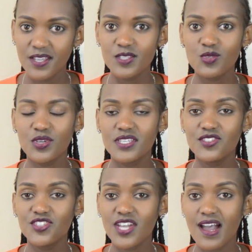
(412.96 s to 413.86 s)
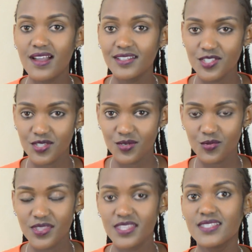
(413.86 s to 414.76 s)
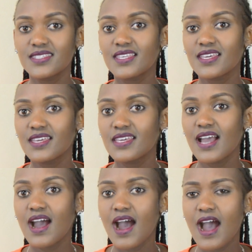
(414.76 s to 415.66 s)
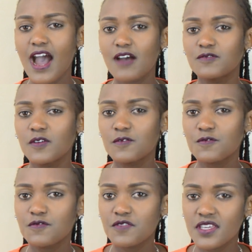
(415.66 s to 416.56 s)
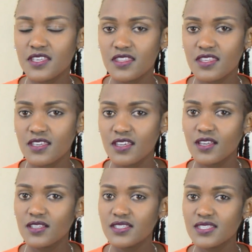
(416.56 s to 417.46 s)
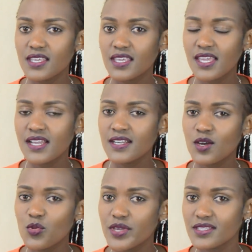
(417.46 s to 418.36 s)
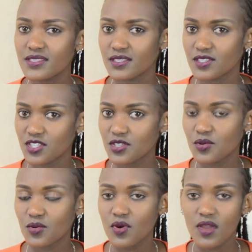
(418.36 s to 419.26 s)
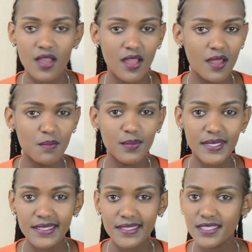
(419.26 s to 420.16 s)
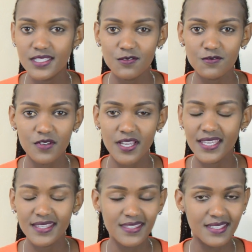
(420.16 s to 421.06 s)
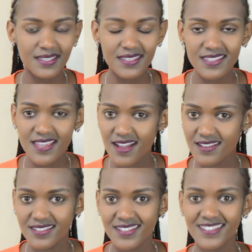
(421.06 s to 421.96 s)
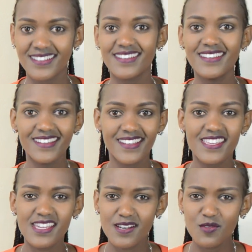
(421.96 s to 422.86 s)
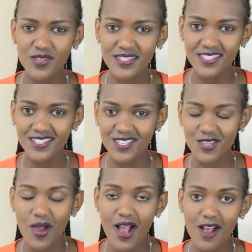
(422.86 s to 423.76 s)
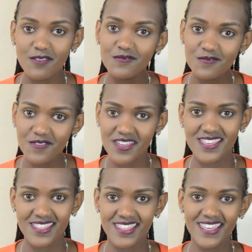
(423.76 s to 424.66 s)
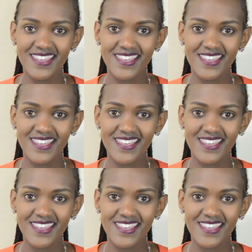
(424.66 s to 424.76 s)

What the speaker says: So in church, when they say have faith, they say ya nawe tekio. Believe etekia. Ya nawe tekio. Have faith.